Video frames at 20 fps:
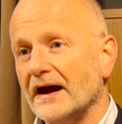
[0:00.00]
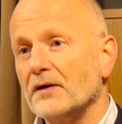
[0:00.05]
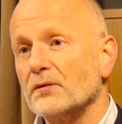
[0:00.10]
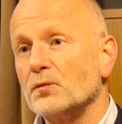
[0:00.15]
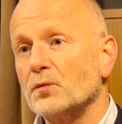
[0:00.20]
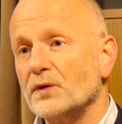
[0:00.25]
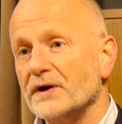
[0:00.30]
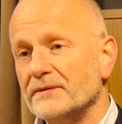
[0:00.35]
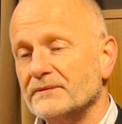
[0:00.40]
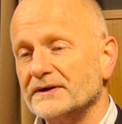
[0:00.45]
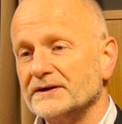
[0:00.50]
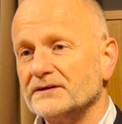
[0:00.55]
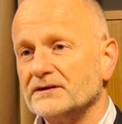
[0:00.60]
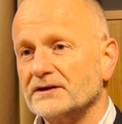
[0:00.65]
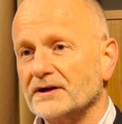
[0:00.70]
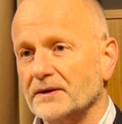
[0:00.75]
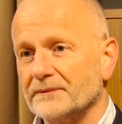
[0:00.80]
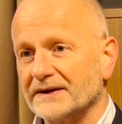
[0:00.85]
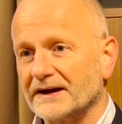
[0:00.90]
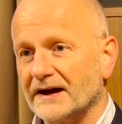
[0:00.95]
uh,
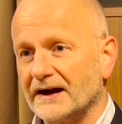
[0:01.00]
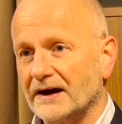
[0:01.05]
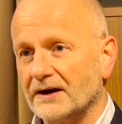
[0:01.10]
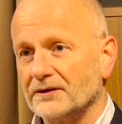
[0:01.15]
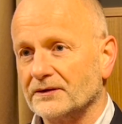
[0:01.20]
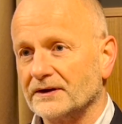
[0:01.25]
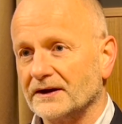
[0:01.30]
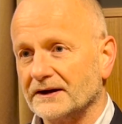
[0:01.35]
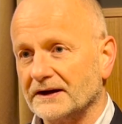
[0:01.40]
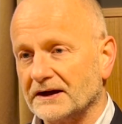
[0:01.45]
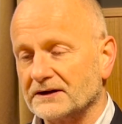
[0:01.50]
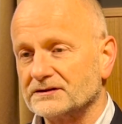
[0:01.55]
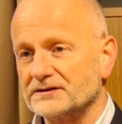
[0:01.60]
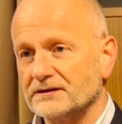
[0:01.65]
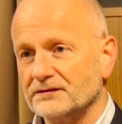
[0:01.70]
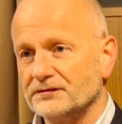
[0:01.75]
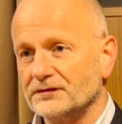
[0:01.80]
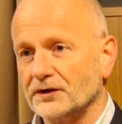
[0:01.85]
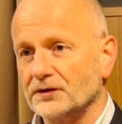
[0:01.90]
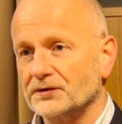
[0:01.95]
women coming out and
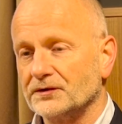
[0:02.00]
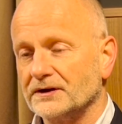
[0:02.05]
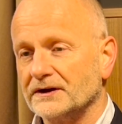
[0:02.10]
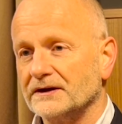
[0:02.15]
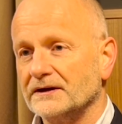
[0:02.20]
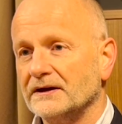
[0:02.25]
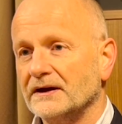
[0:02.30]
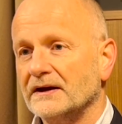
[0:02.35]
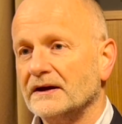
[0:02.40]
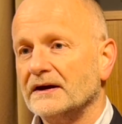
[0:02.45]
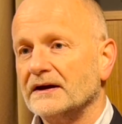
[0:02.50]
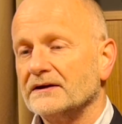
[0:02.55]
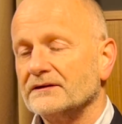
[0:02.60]
actually voting.